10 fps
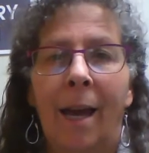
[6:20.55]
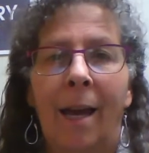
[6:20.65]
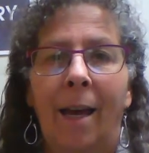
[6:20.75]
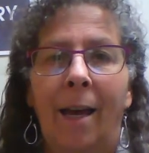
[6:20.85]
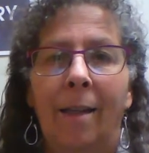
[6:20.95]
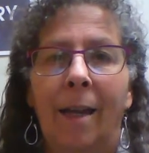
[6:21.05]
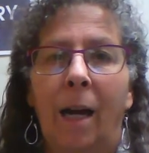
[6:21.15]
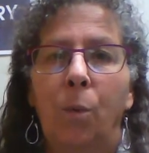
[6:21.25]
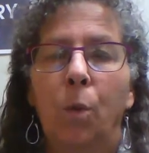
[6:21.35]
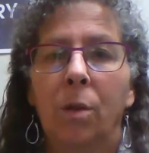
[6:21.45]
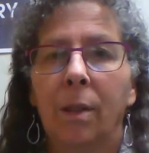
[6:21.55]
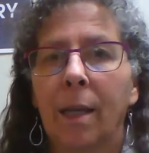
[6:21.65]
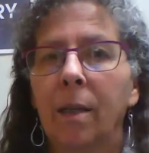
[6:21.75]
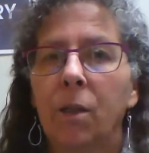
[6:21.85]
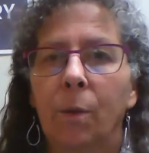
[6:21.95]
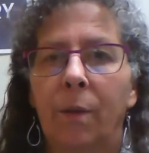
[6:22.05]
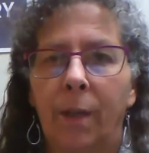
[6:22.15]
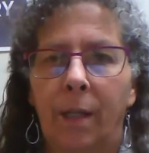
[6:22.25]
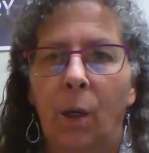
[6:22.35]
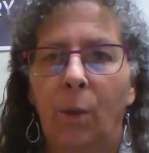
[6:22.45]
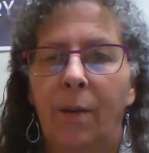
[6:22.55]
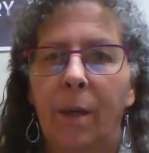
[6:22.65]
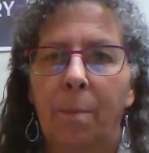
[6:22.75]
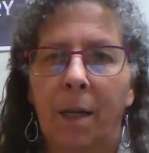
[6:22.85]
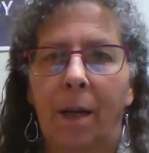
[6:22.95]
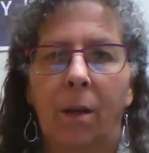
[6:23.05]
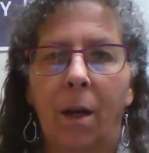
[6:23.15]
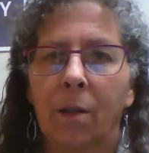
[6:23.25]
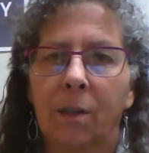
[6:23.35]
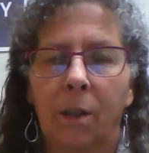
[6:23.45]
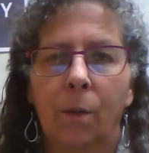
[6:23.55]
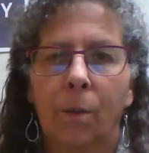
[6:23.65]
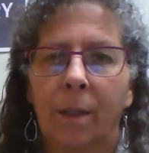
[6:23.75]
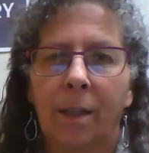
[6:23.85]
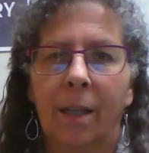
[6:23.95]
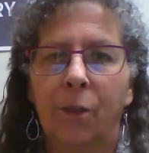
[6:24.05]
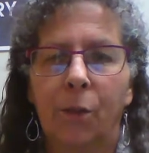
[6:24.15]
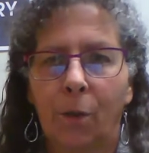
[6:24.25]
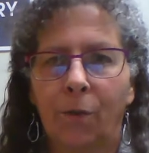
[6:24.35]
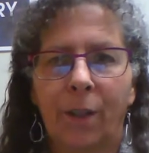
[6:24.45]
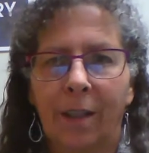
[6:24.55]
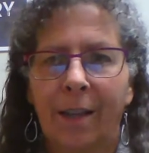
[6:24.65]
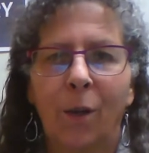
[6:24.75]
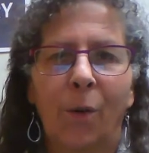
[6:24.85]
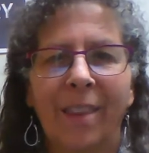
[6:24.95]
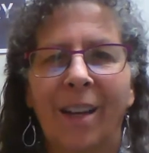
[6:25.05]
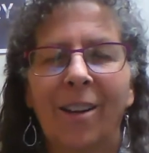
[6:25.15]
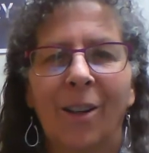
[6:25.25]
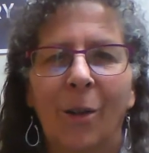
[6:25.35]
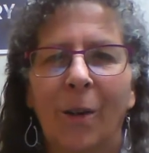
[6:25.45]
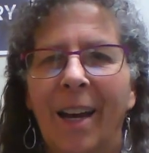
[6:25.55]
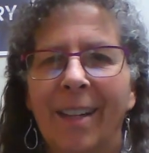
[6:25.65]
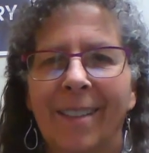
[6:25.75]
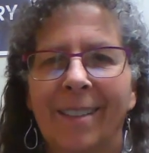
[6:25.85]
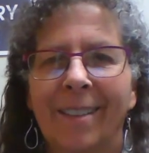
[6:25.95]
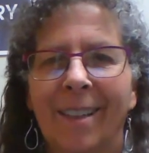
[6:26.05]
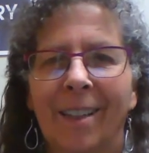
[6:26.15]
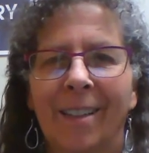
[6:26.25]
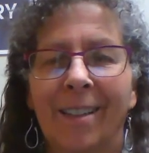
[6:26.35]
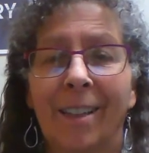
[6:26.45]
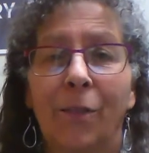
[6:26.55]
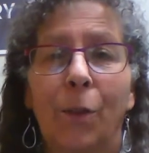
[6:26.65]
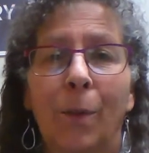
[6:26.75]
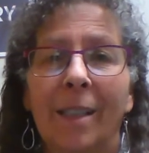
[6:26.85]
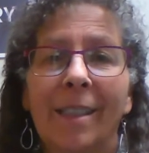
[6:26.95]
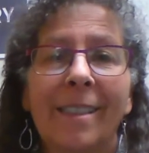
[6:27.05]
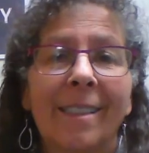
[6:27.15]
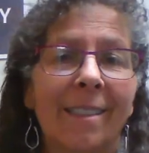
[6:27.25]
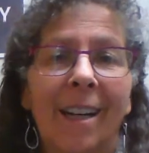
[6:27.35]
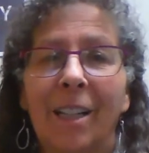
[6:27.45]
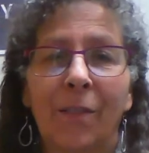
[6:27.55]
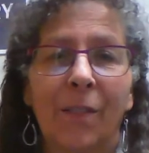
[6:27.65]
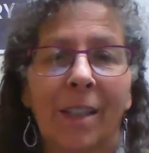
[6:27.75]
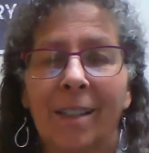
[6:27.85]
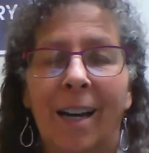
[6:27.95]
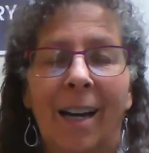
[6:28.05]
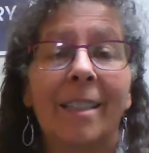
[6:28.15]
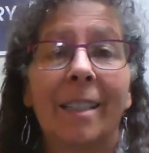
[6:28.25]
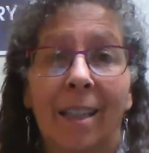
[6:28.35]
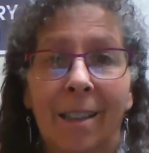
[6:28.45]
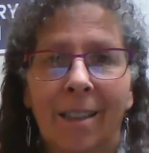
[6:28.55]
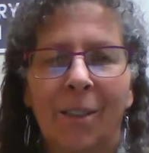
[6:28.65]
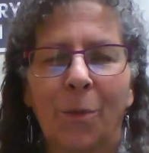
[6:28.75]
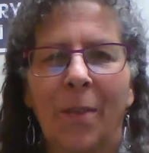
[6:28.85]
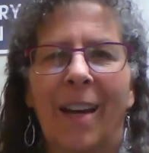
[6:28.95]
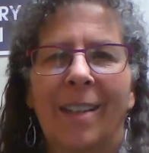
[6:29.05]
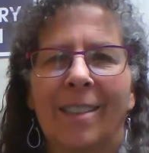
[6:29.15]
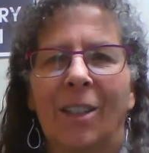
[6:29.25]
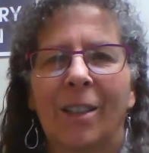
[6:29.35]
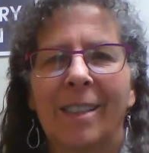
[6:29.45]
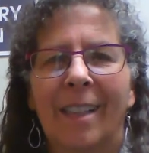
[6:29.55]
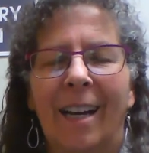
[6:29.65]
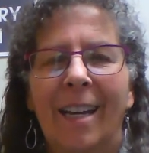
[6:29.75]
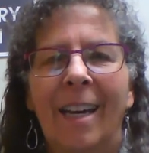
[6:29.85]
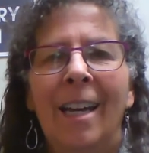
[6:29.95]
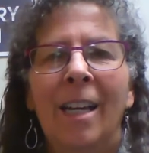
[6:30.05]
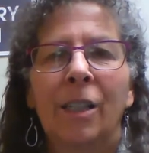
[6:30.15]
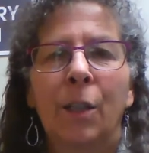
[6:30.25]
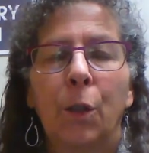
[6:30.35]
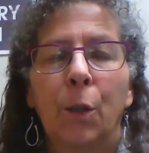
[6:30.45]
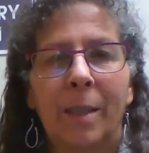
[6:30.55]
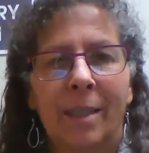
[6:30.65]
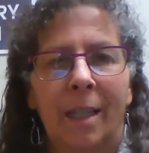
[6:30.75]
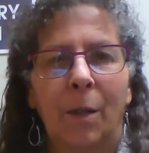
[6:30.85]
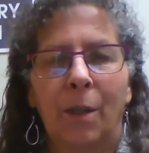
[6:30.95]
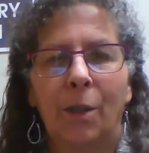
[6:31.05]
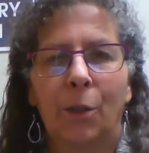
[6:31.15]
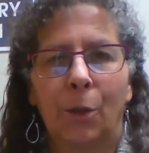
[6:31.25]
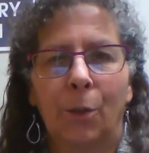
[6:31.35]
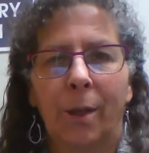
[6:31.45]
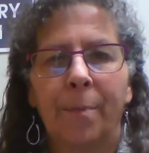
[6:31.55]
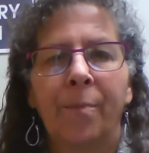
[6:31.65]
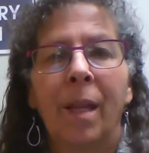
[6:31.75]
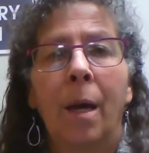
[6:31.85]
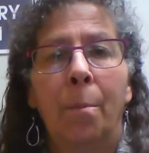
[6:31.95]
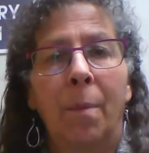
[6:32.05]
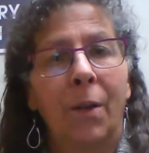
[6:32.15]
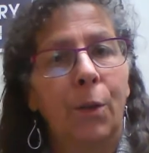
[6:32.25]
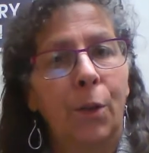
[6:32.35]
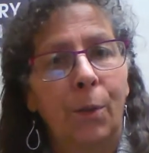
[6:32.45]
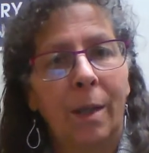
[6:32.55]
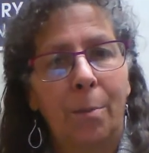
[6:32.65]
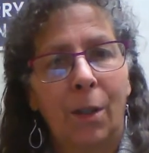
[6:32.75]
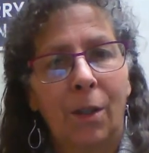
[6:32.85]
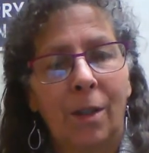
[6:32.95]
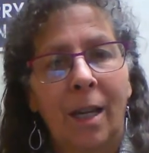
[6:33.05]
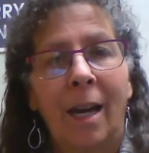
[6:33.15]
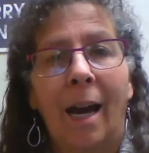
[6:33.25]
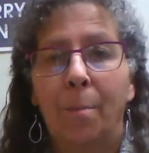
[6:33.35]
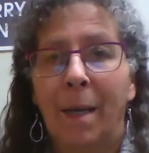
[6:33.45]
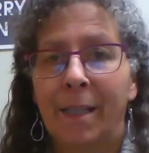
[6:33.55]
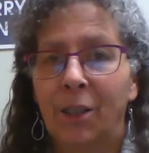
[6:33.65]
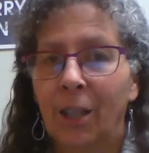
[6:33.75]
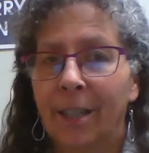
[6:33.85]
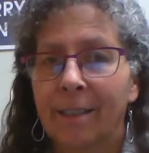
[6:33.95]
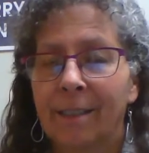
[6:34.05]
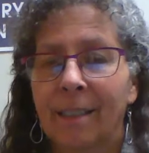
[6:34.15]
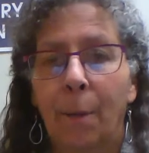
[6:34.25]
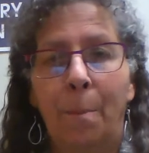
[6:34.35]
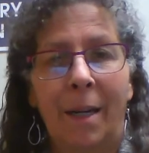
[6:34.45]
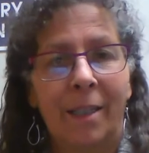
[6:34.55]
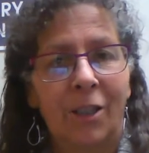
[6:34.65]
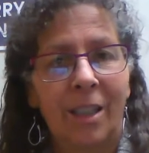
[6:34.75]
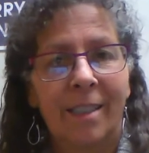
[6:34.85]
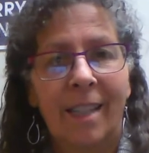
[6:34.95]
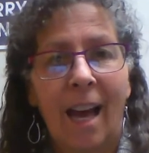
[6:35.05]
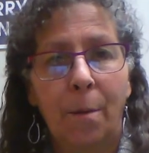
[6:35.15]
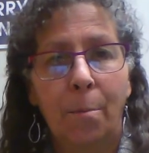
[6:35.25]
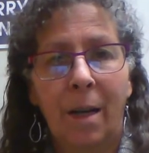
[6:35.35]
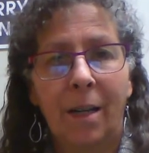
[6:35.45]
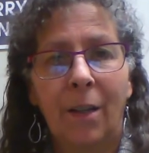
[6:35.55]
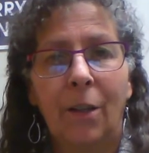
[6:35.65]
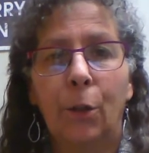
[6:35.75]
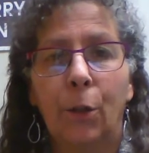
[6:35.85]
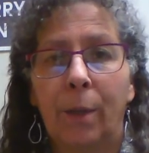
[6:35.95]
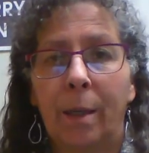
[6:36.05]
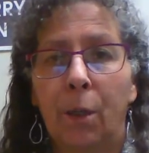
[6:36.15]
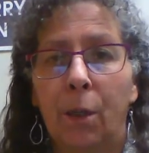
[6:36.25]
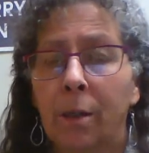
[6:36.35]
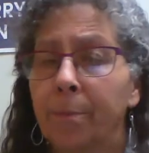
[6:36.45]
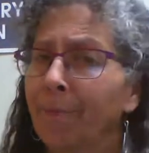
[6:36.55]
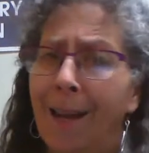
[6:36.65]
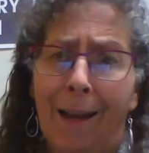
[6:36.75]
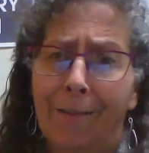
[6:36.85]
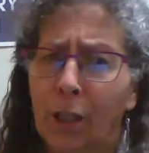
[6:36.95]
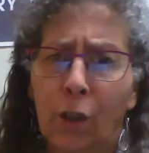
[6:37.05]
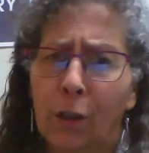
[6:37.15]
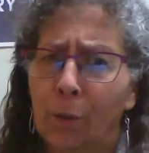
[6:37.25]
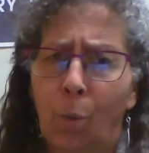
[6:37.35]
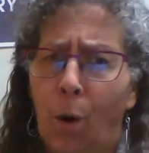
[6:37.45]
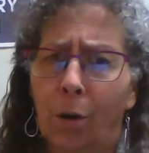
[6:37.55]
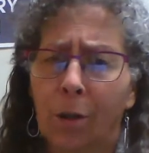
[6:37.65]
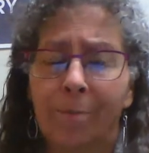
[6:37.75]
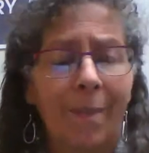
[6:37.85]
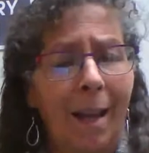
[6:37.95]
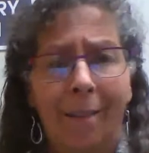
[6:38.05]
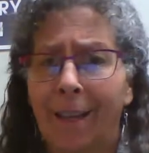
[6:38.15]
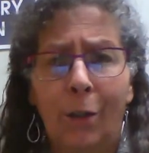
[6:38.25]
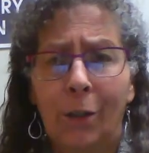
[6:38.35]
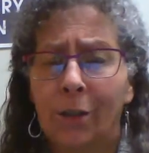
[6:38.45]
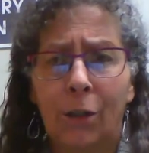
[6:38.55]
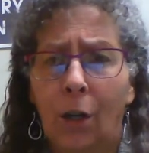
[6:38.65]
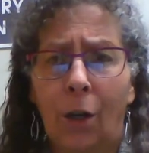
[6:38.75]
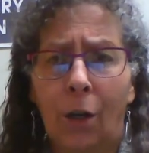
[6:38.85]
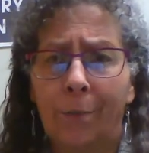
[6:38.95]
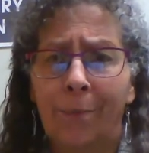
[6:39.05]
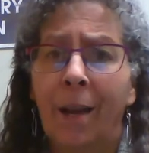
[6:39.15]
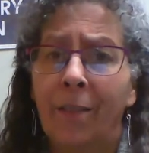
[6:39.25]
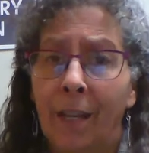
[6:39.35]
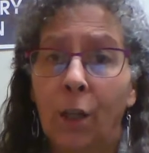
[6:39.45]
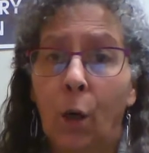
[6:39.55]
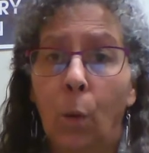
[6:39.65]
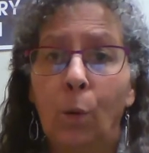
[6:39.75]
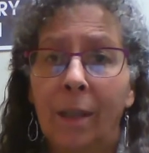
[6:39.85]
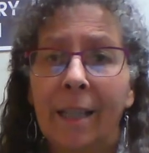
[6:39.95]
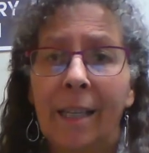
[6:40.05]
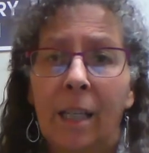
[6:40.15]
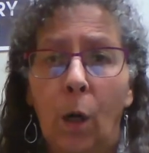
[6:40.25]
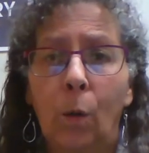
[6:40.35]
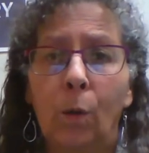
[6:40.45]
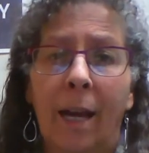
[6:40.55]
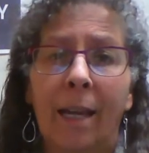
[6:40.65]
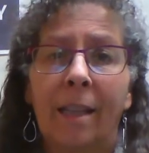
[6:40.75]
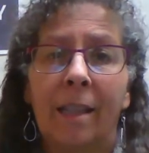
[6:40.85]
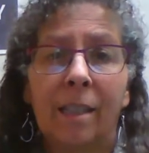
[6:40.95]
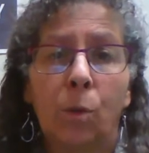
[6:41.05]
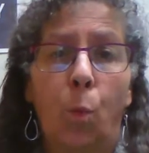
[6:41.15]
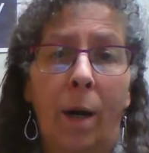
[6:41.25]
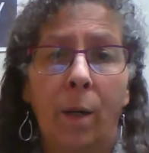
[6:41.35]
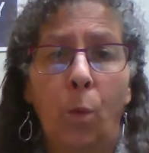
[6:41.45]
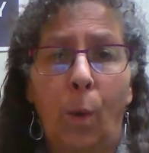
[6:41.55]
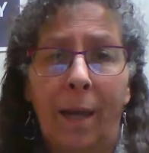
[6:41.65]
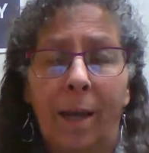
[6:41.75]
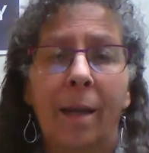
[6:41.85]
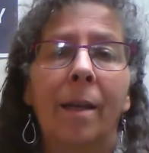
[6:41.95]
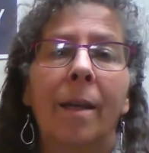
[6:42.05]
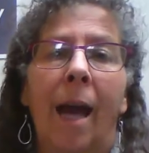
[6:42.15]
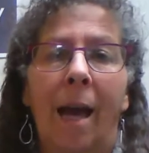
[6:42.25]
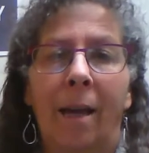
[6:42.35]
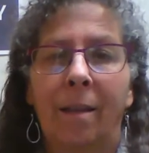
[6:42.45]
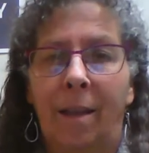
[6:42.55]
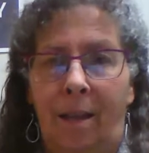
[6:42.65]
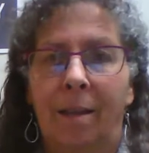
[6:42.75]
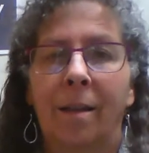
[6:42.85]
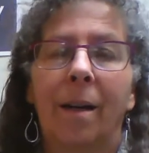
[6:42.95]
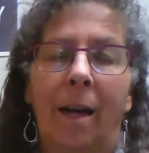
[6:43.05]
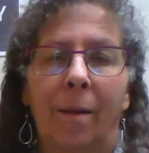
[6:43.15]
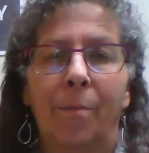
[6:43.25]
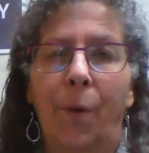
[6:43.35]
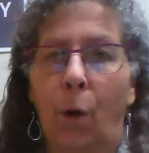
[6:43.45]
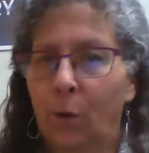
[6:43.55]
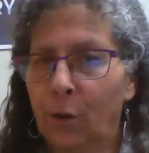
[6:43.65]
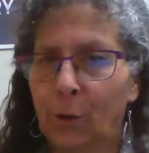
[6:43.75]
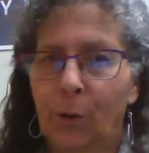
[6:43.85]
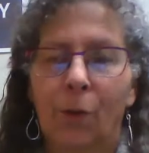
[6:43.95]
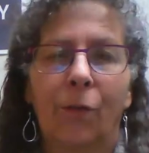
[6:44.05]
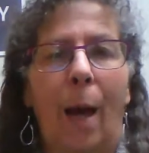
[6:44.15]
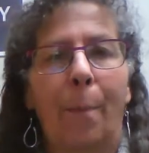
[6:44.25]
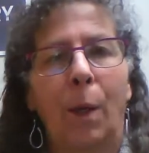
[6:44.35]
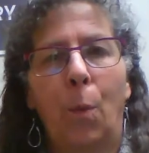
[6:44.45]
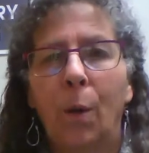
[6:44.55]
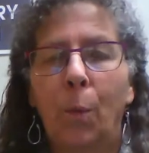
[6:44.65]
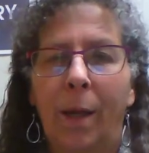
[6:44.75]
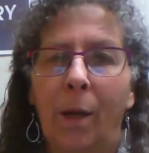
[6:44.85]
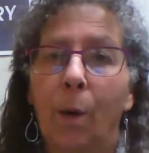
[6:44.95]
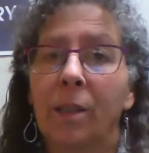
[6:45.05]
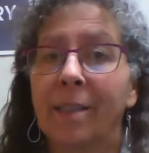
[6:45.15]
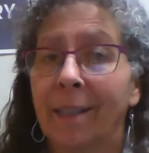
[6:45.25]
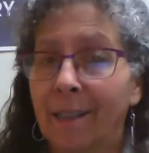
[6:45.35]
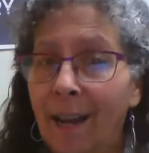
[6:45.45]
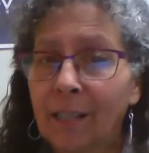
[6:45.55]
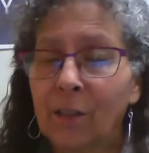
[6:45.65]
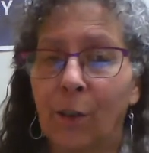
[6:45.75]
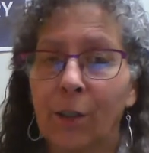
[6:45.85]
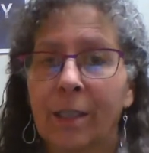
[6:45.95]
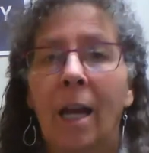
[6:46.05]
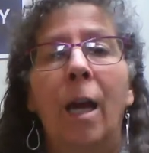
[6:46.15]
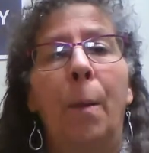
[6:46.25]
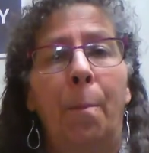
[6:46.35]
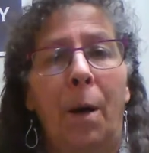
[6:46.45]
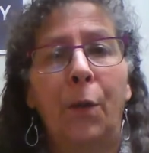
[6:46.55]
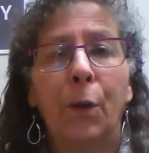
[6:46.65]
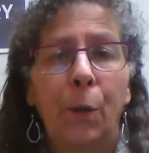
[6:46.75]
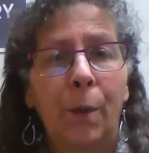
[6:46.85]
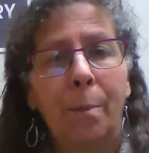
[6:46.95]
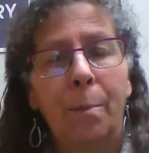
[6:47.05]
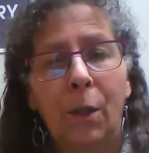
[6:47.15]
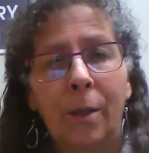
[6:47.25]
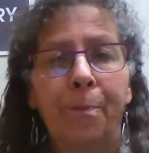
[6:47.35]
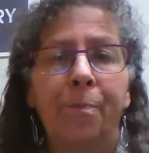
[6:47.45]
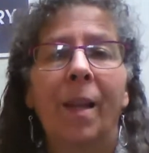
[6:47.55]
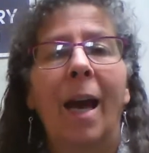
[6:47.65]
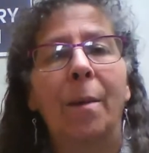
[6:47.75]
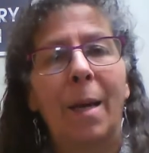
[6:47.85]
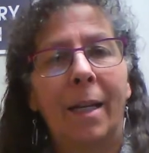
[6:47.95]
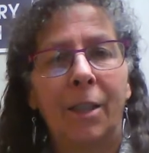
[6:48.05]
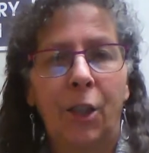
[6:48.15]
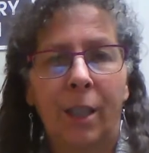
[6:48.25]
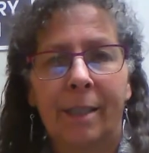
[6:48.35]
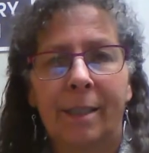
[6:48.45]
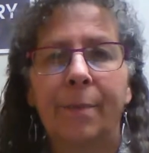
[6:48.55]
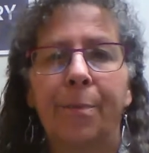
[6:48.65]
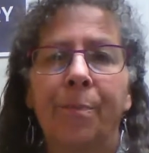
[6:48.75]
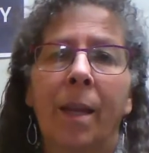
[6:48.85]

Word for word: And I will link to a video of it, but I'll also, in case you don't feel like going there, I'll go ahead and give you at least kind of an idea of what that song is like. So you would sing with the children, Mother Gooney Bird had many chicks, many chicks had Mother Gooney Bird, and they couldn't walk and they couldn't talk. They could only go like this one wing, and then um, all the children are flapping one wing while you sing the next verse. Mother Gooney Bird had many chicks.